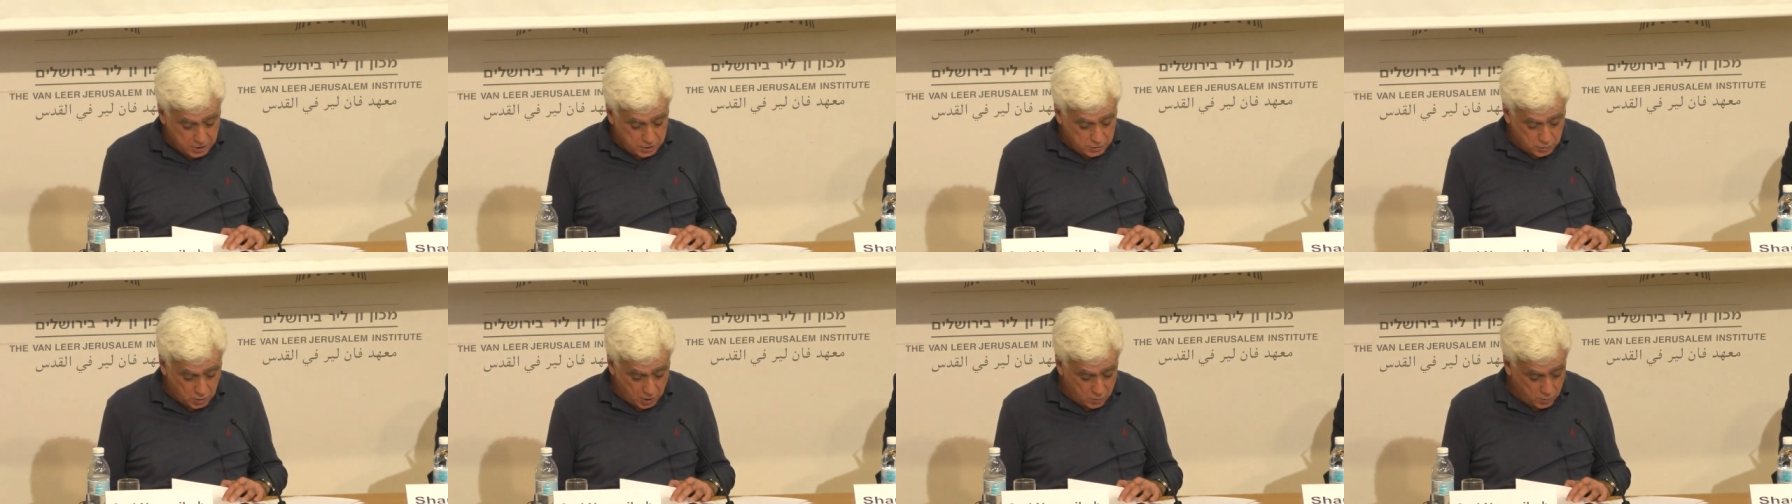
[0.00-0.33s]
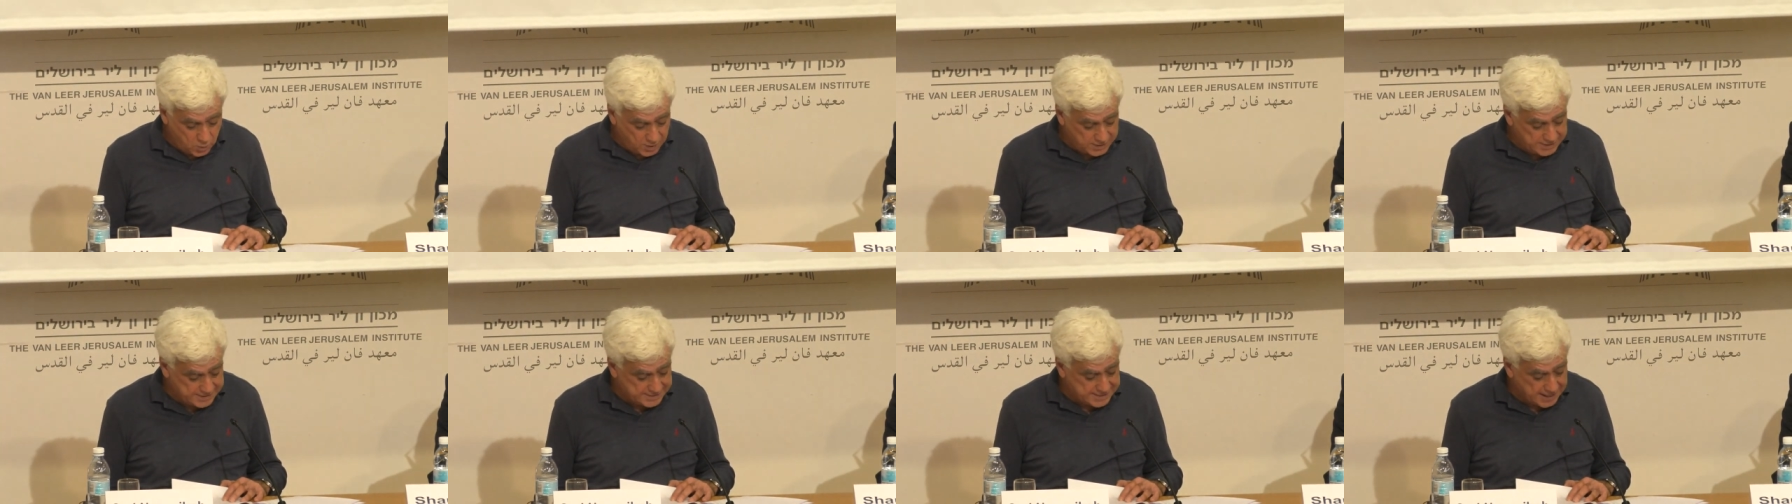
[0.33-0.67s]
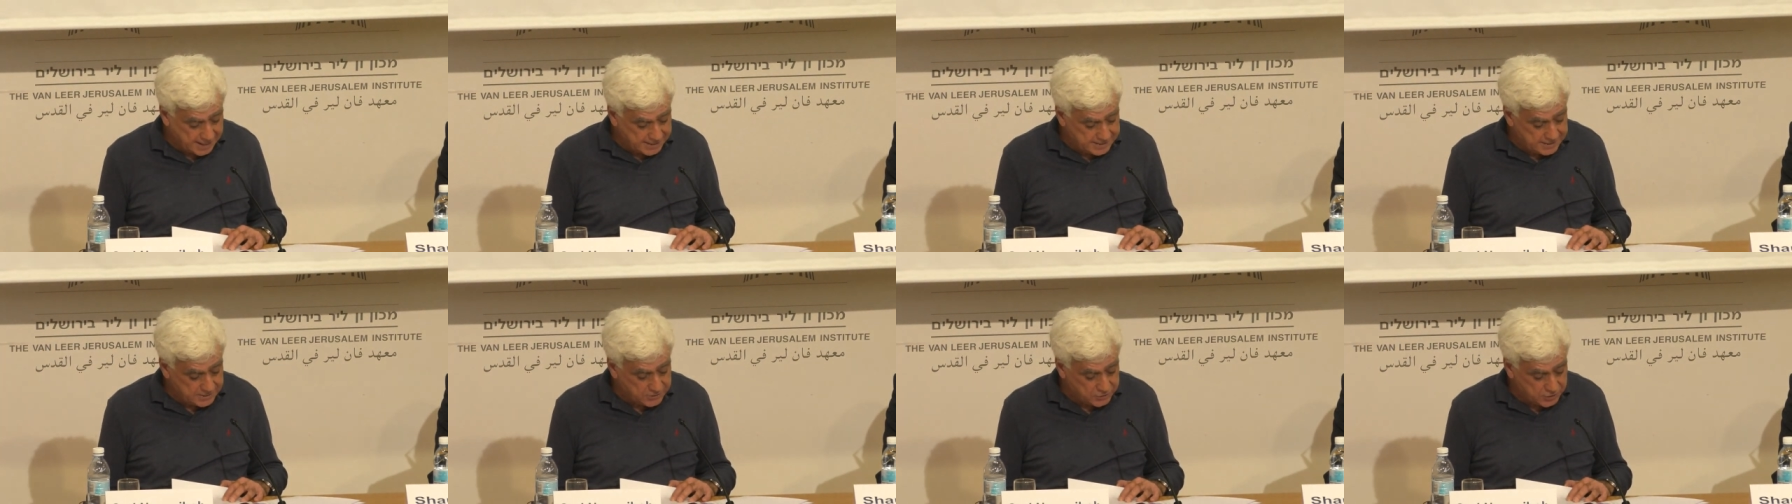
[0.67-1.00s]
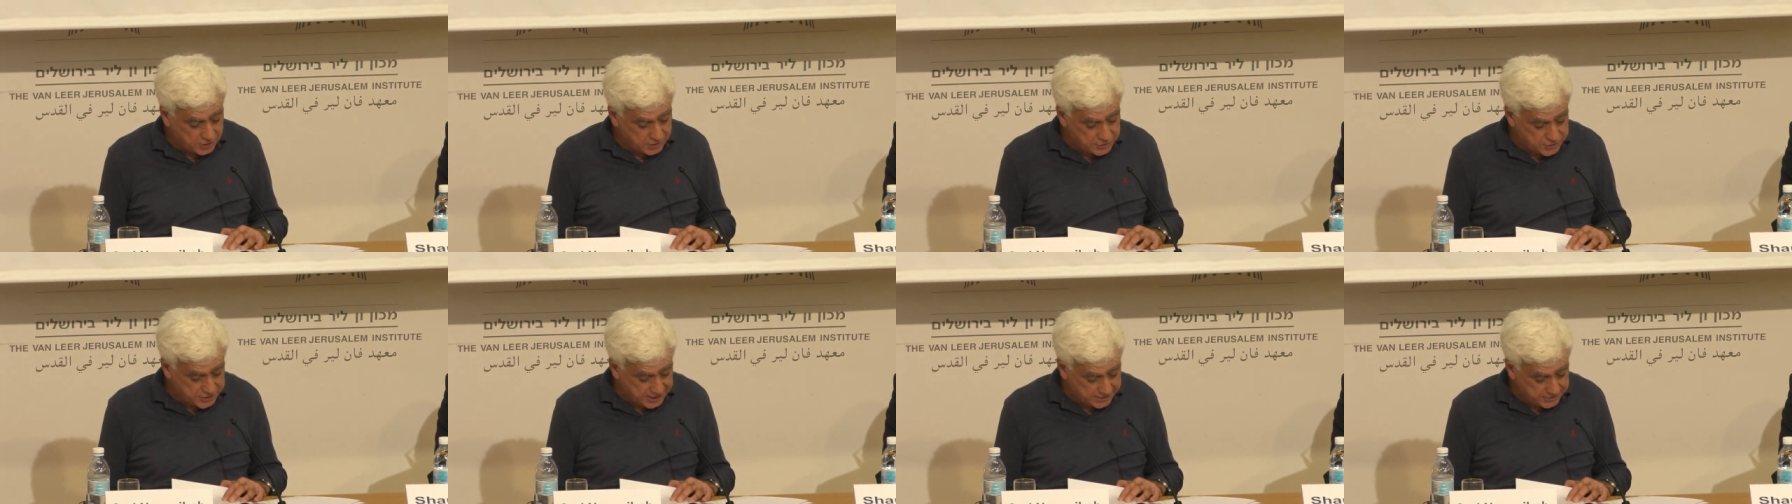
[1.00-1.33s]
to a one-sided
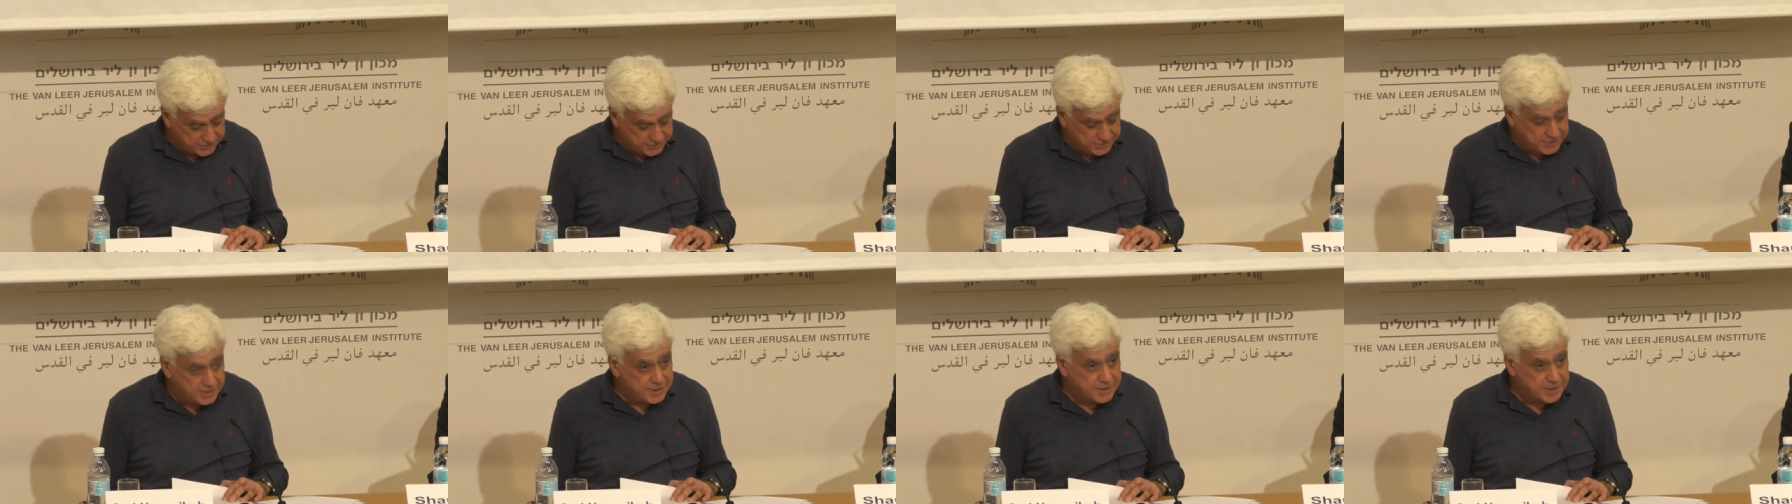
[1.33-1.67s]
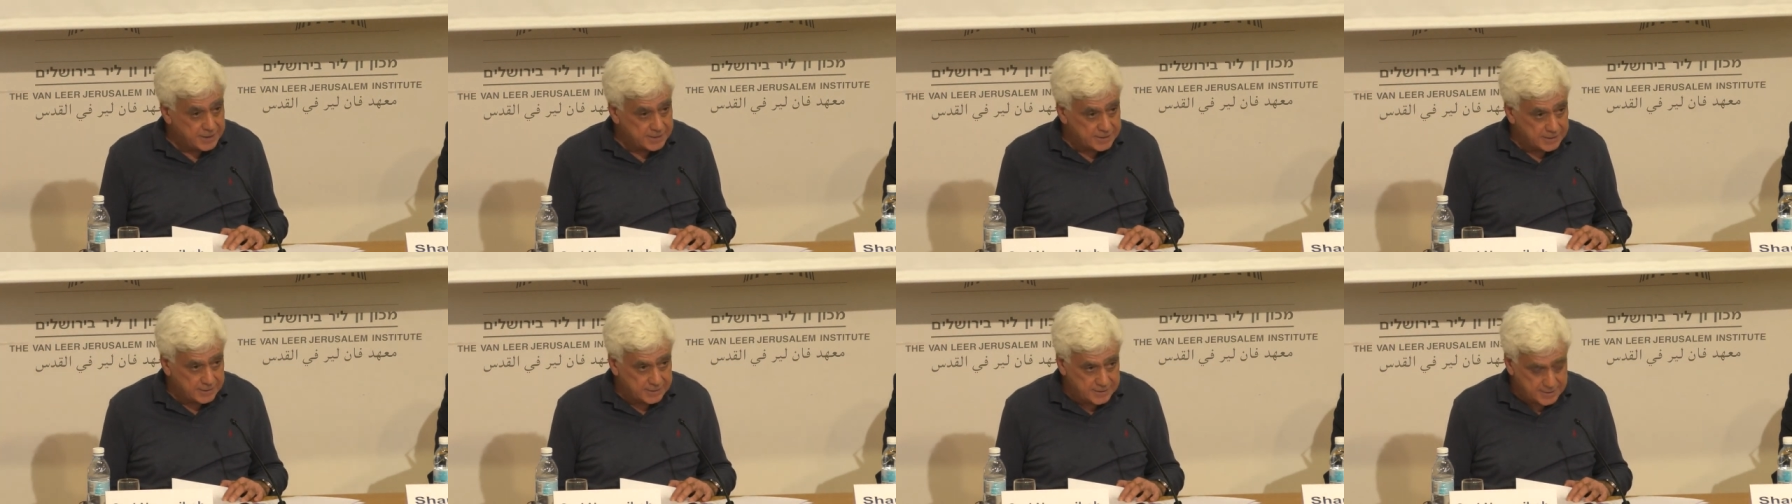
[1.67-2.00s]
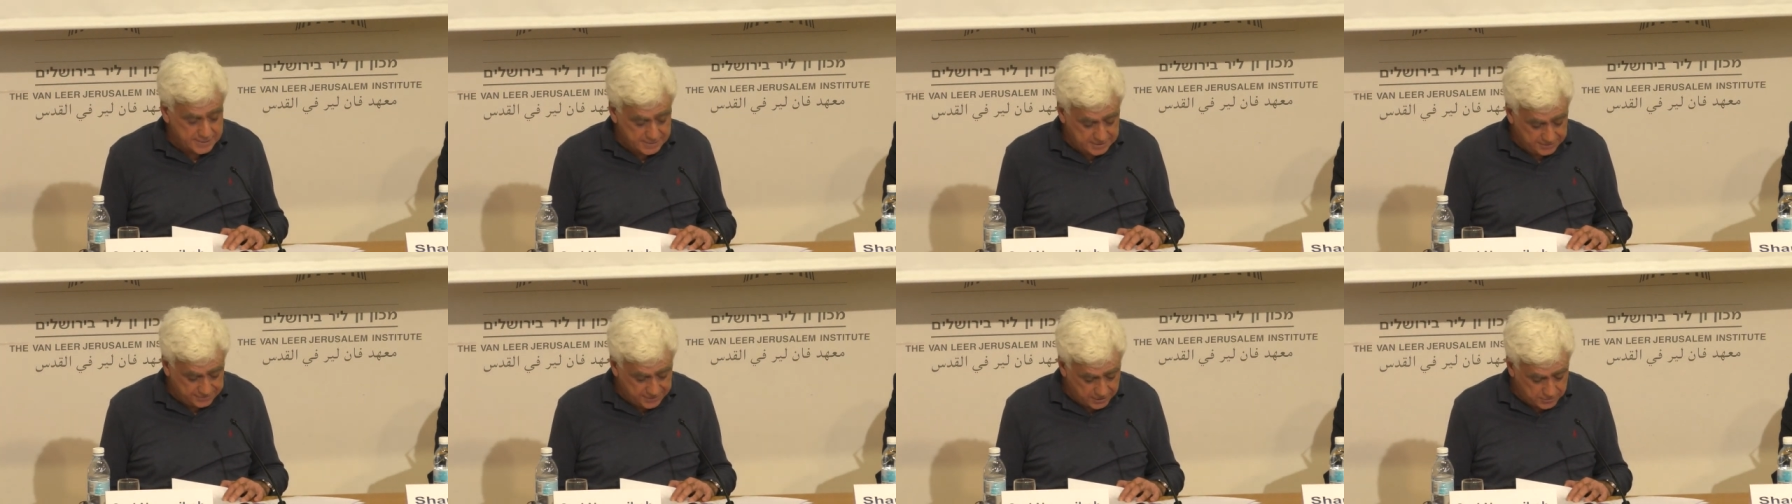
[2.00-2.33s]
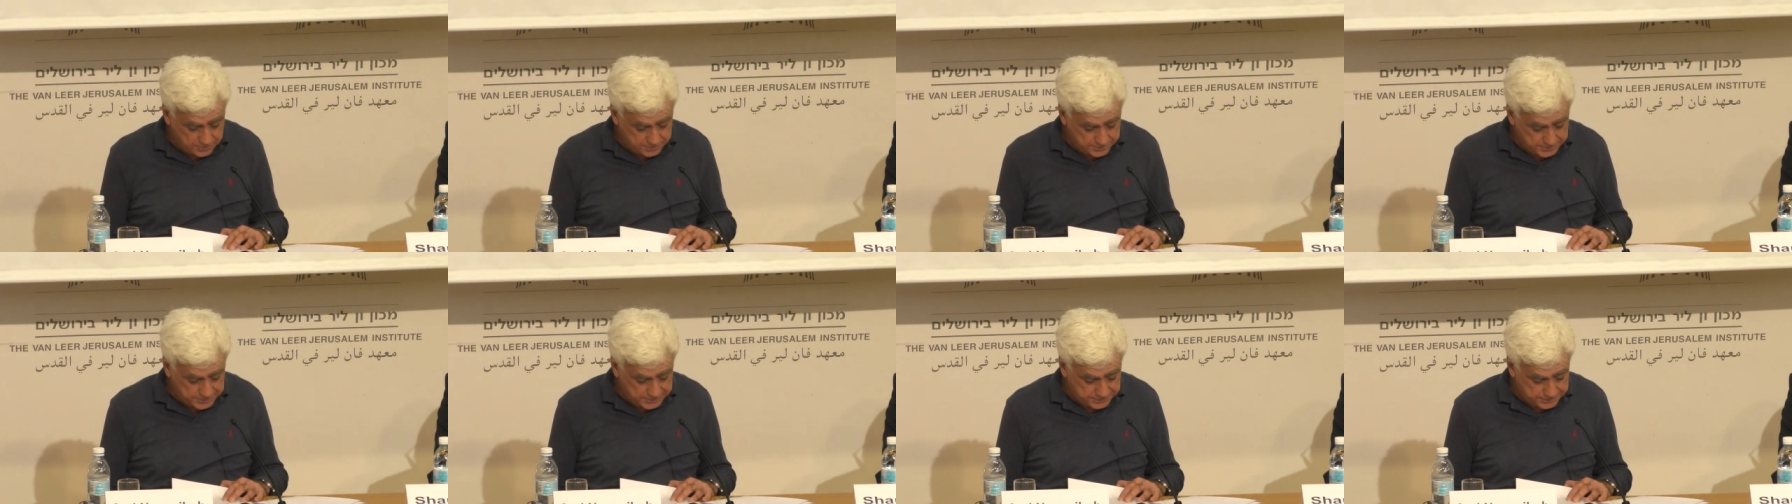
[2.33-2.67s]
trajectory in the city's
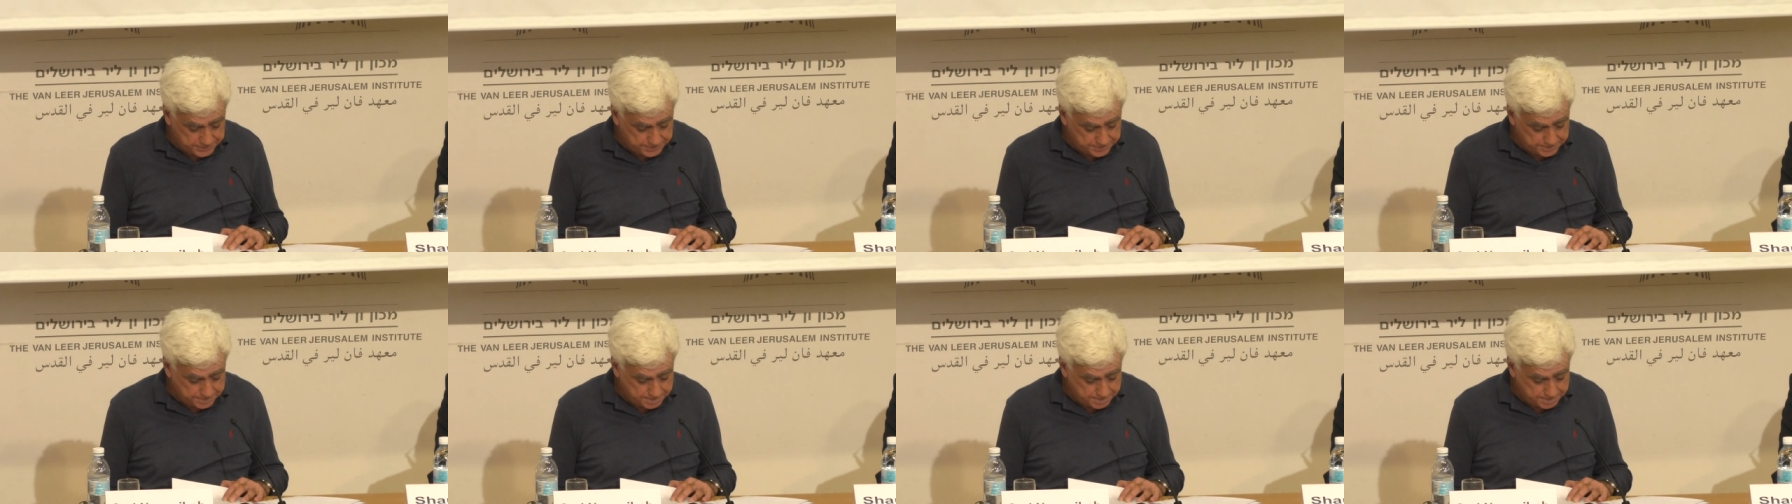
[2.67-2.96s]
development.